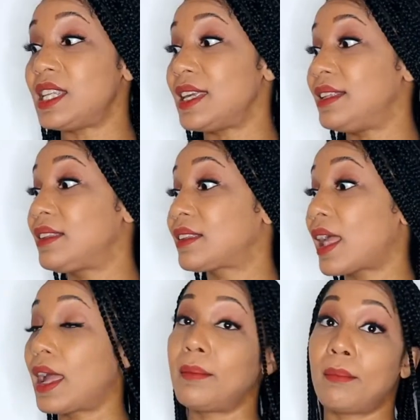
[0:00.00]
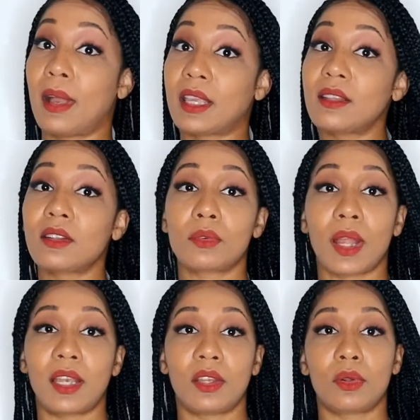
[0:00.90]
did sign, my kids are
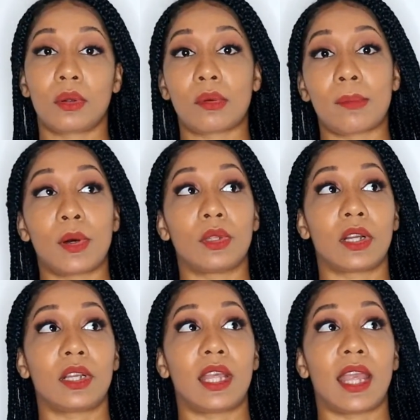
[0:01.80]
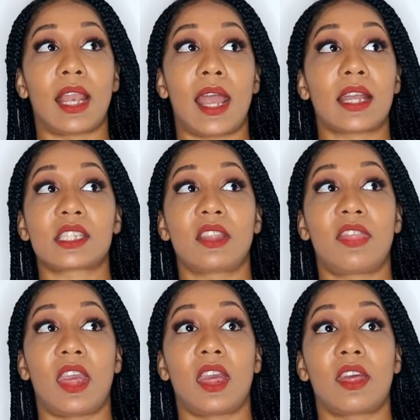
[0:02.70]
right now doing remote learning, and I actually
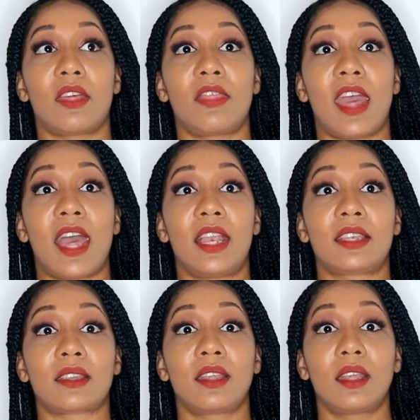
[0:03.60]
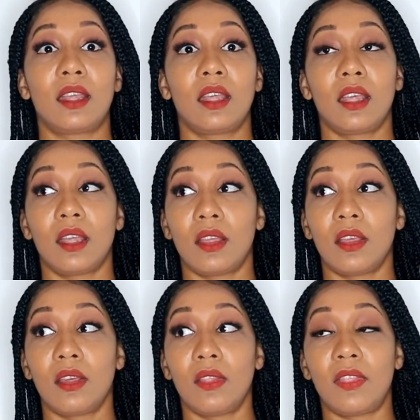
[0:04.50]
think that
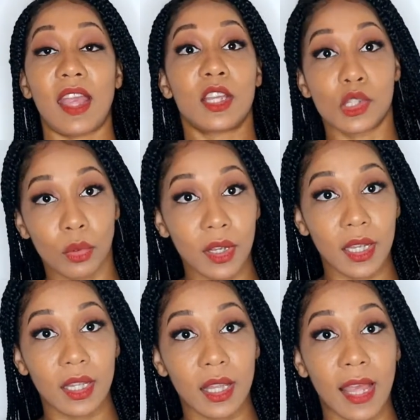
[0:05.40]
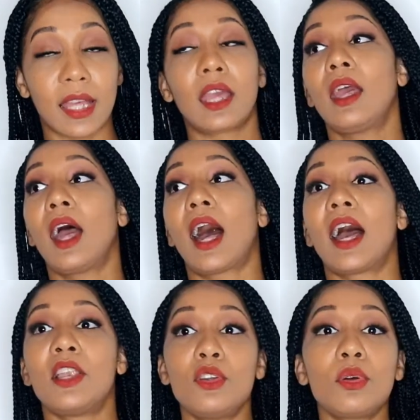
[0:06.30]
they enjoy it. Like
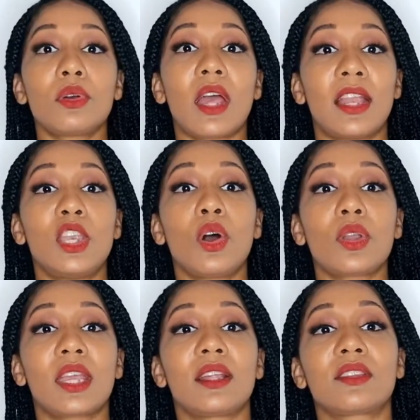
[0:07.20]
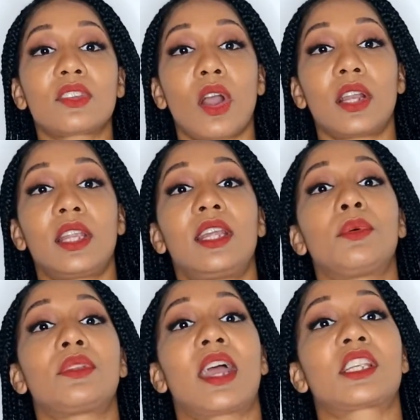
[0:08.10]
I know getting started it
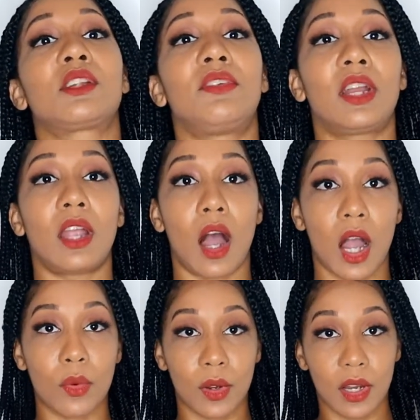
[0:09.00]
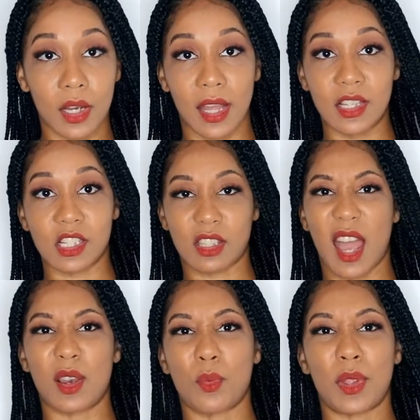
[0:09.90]
was actually very awkward and just
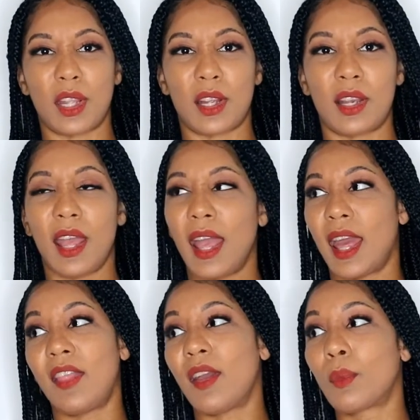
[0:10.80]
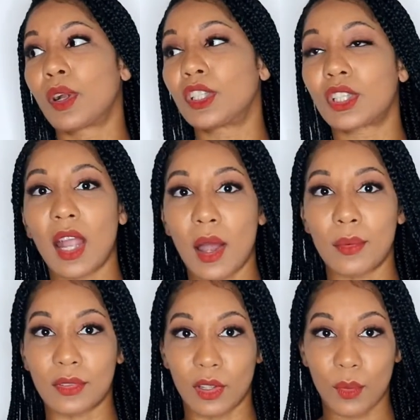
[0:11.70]
kind of weird, and they weren't sure how it
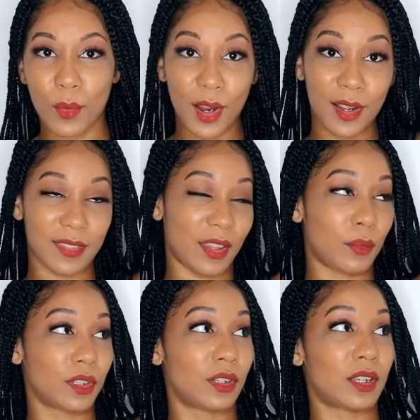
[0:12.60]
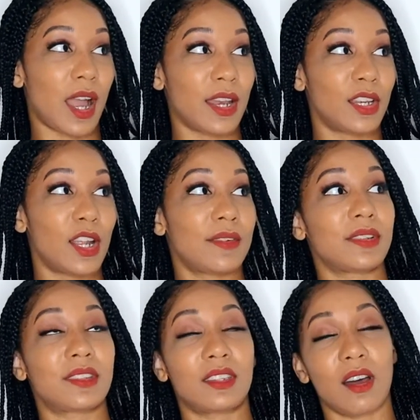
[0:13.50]
was going to work, and they were kind of
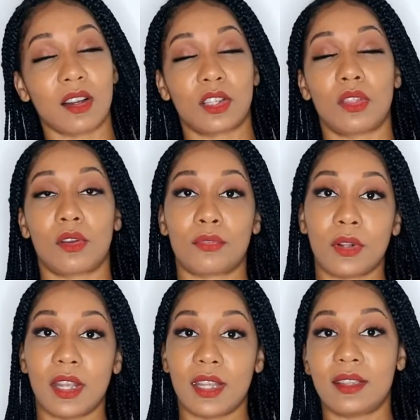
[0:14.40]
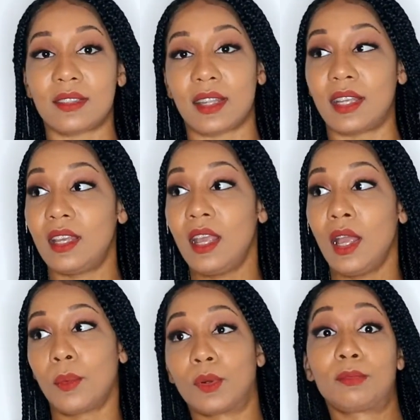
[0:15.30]
nervous to talk to their friends and
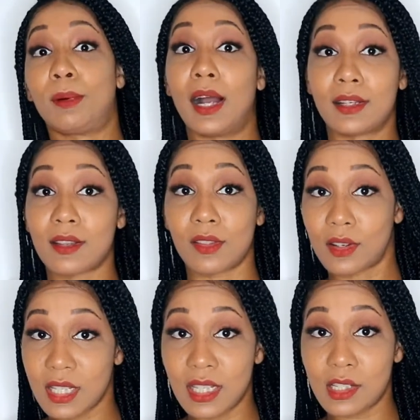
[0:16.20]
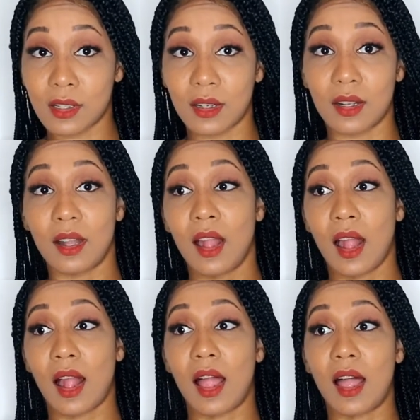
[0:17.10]
respond to their teacher.
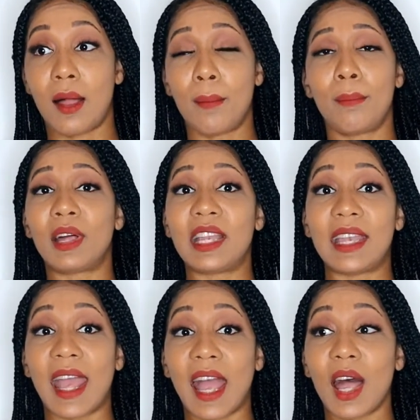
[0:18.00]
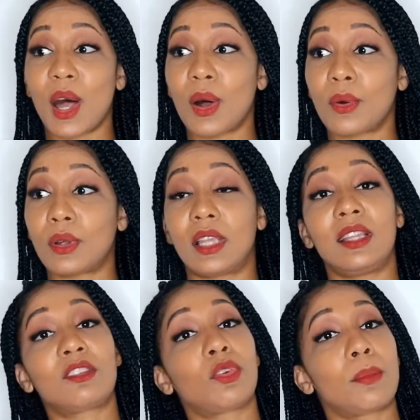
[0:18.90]
But now, at
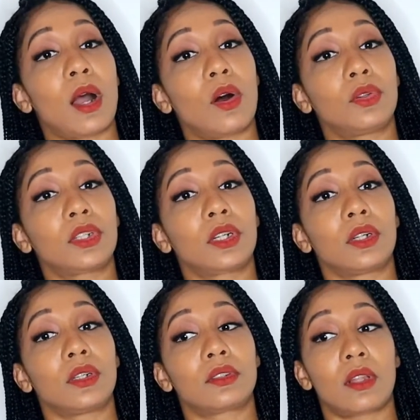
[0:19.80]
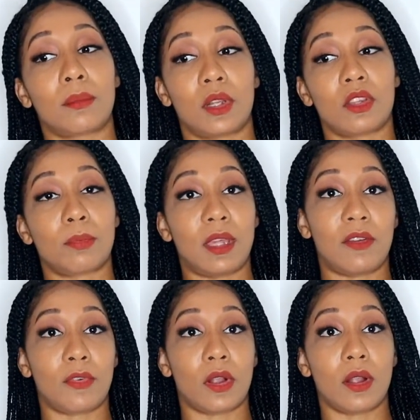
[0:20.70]
least for my older girls, I'm going to
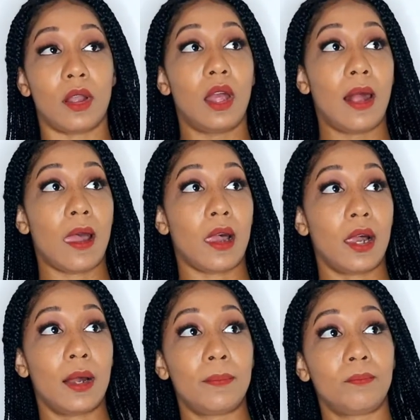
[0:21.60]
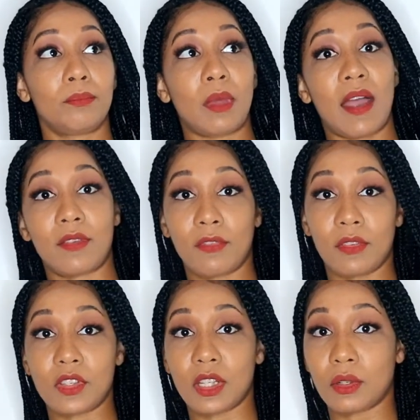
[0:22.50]
speak for I have a
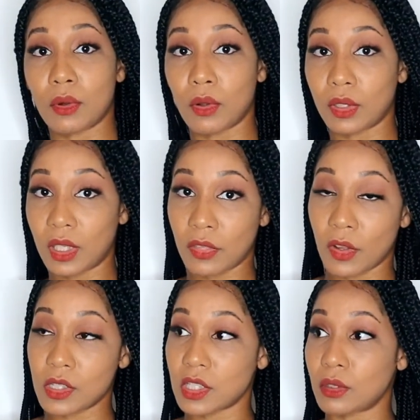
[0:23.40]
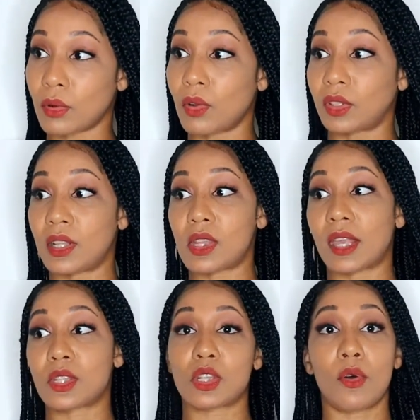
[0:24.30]
15-year-old and a 13-year-old, and
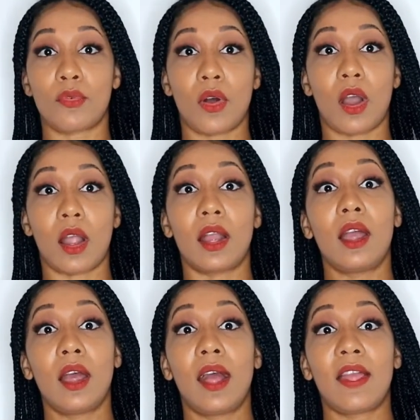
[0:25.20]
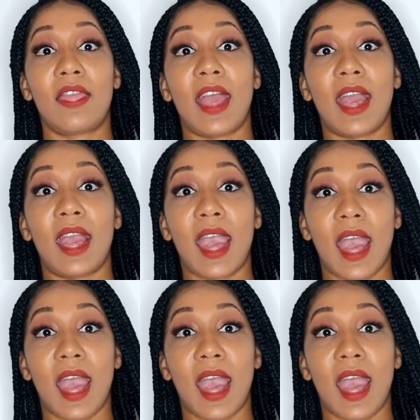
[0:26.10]
like so far they